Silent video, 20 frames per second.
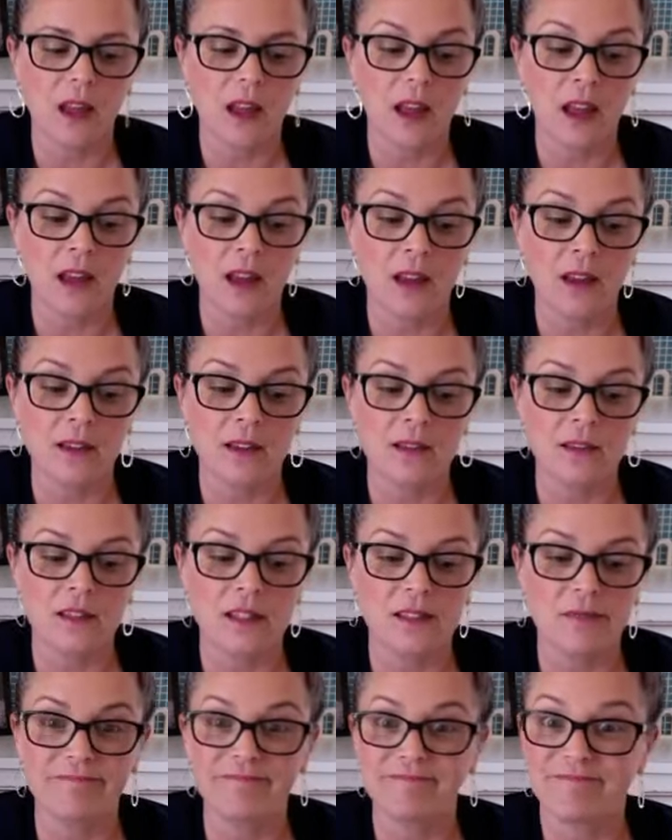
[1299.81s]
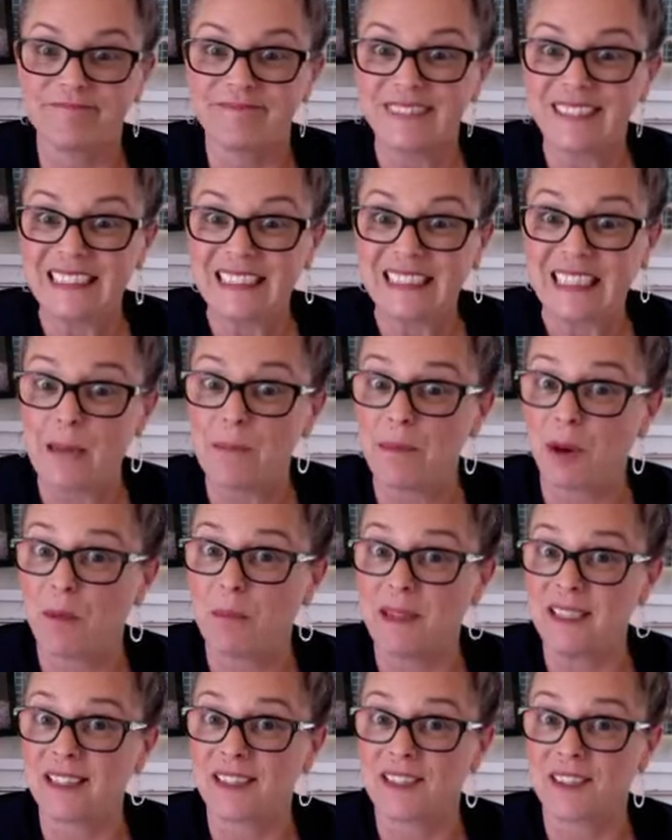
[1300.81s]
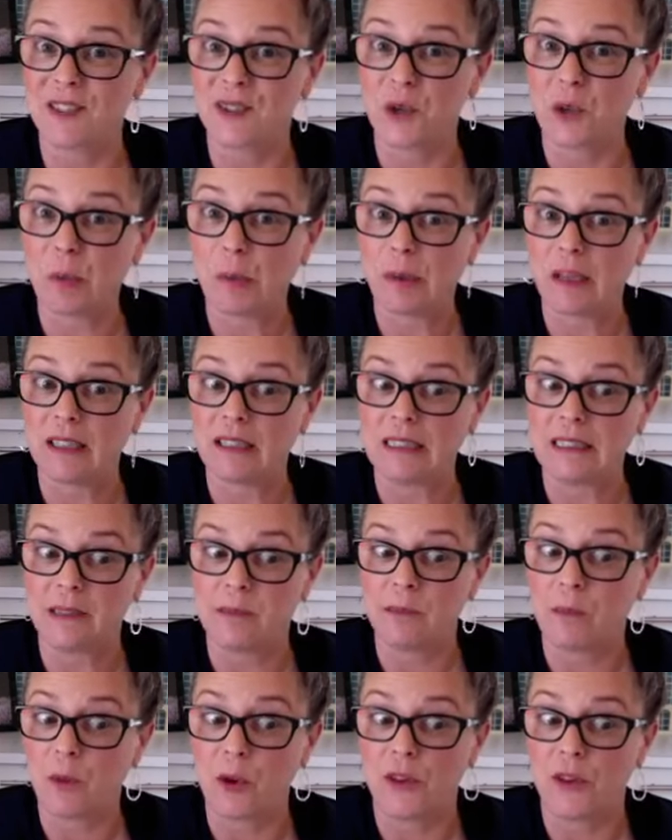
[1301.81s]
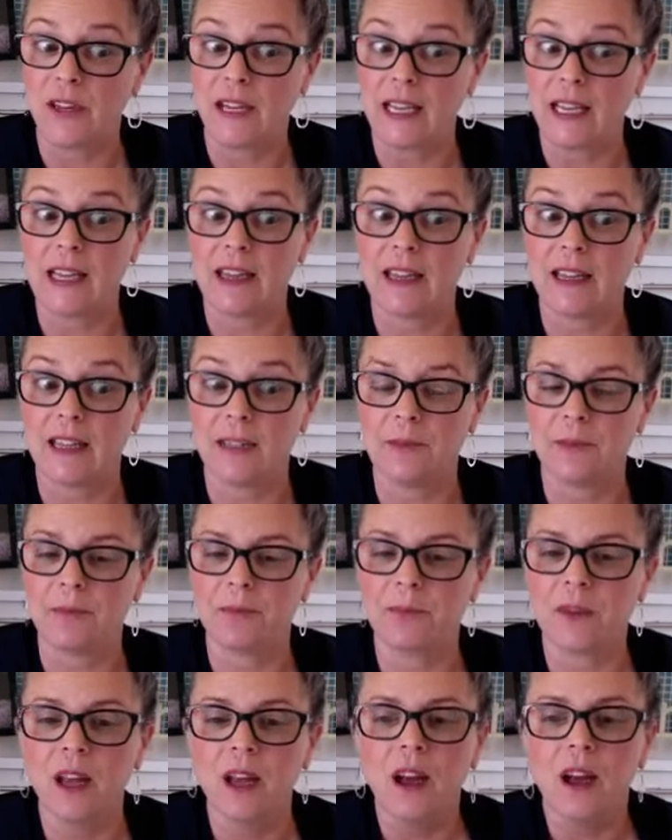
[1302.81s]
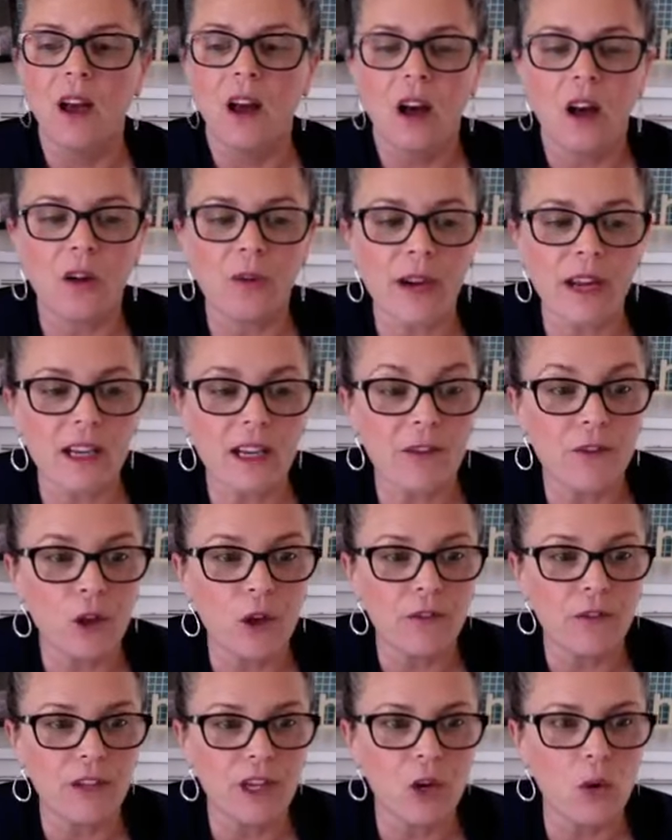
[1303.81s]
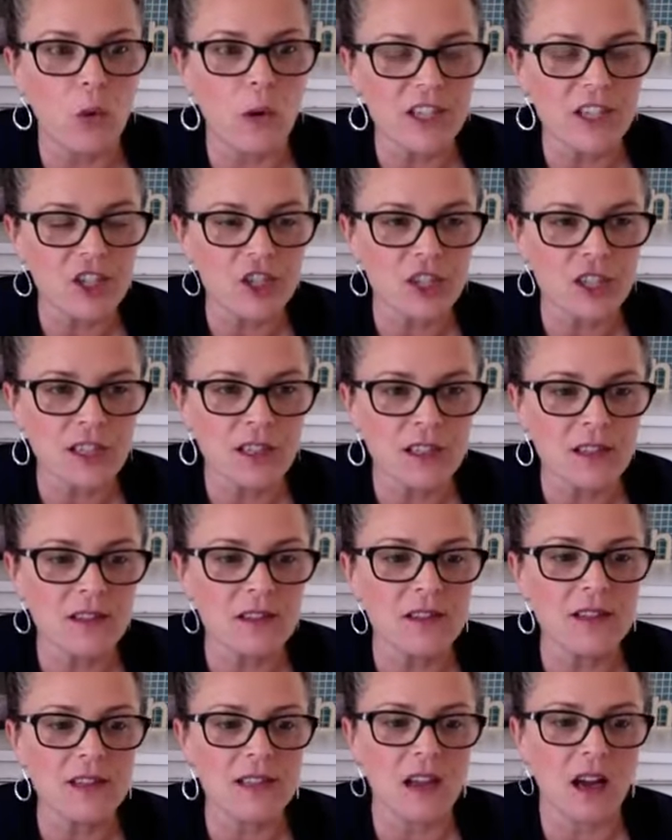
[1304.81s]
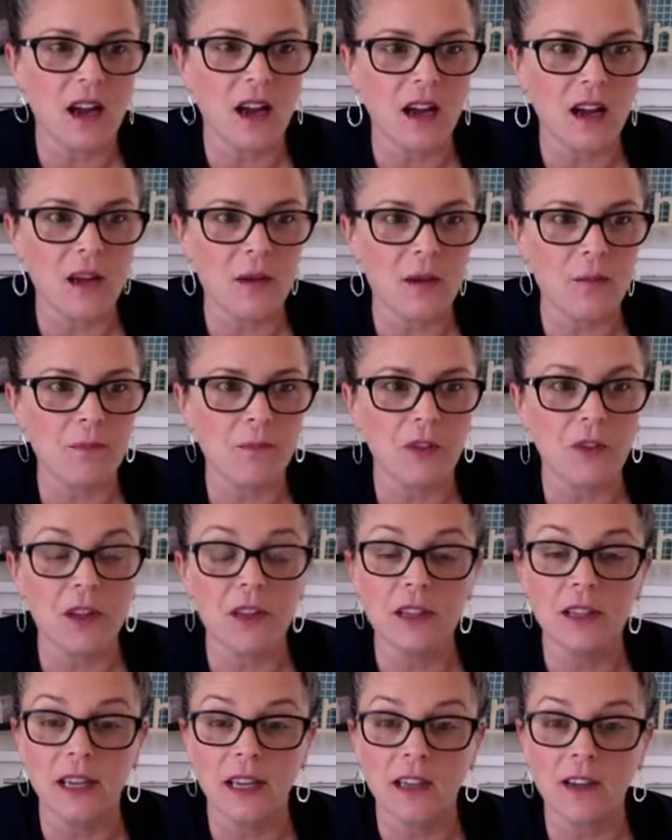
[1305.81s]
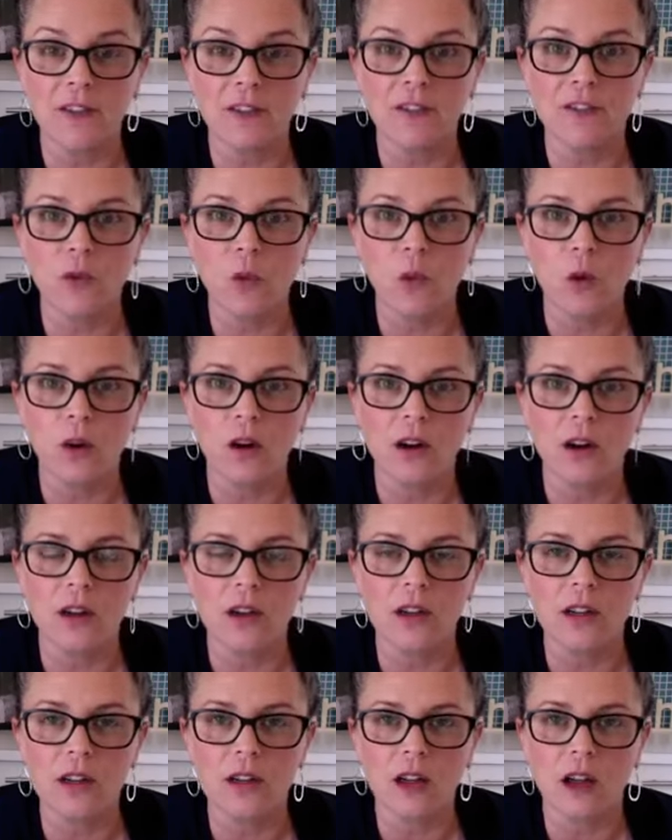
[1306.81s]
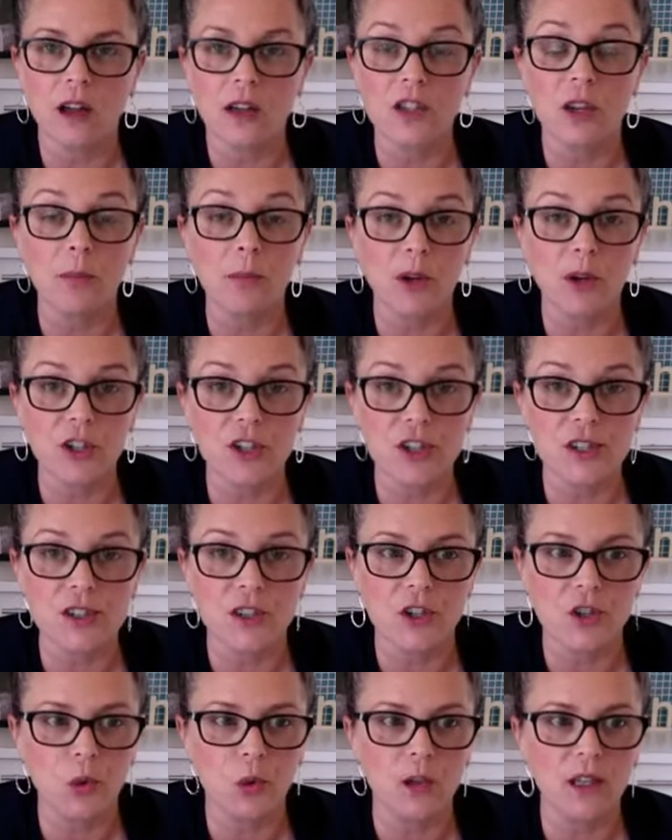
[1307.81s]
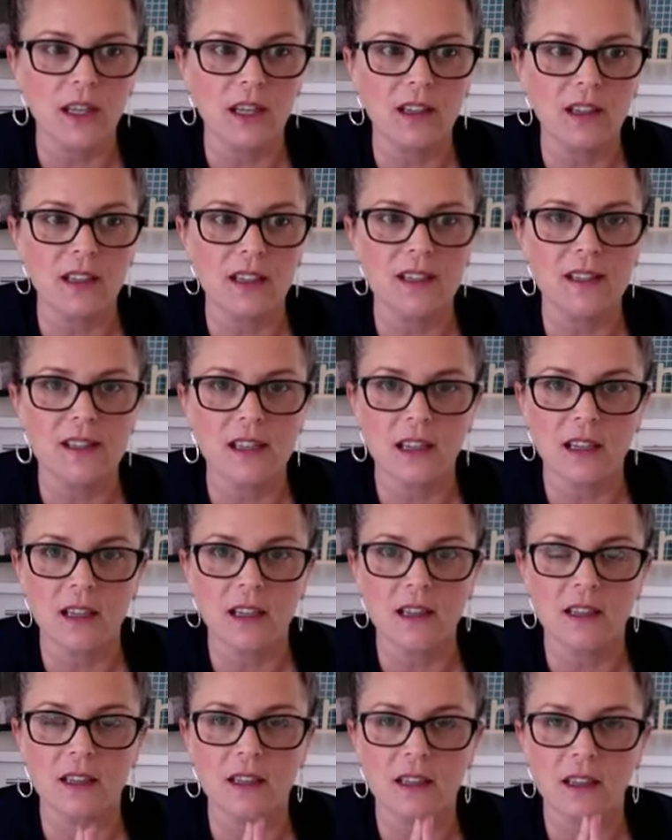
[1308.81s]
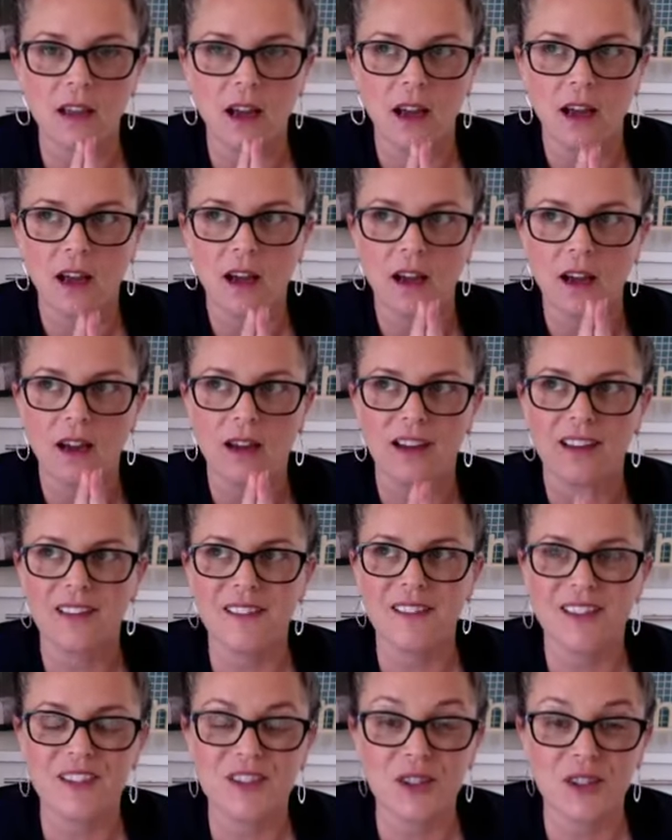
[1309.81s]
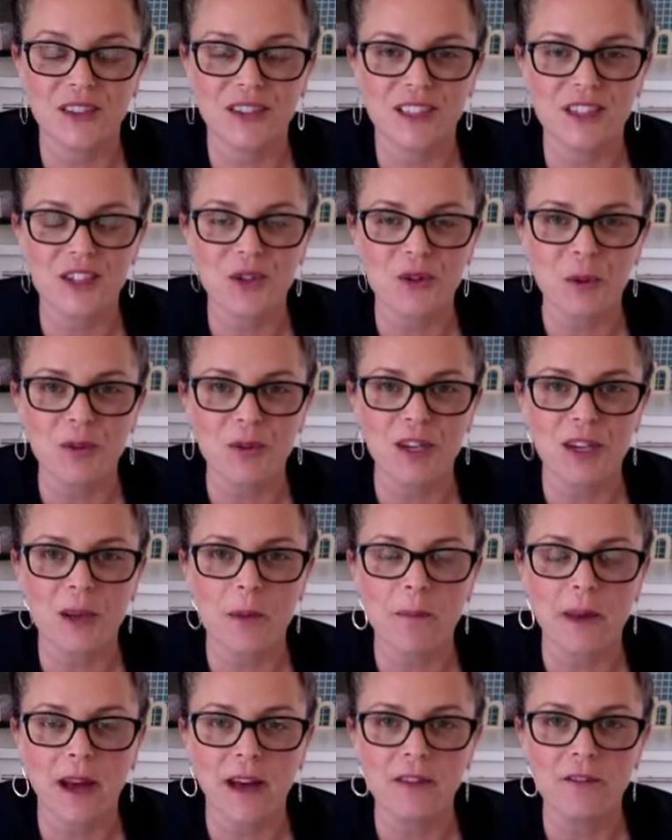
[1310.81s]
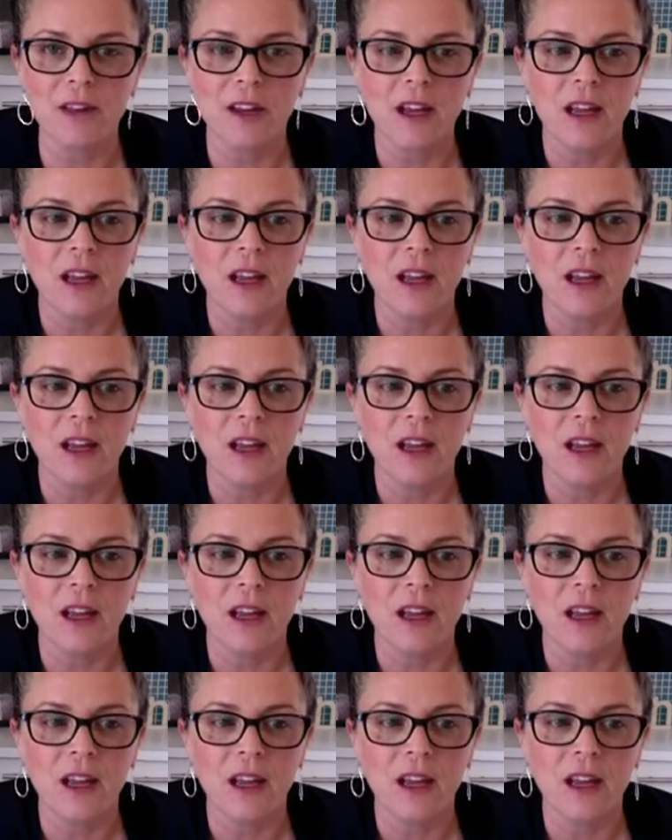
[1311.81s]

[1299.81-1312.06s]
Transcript: and keep our businesses open more than anything all right, if you have any questions, um, the link for uh, to purchase the toolkit is in uh, the, the, description above.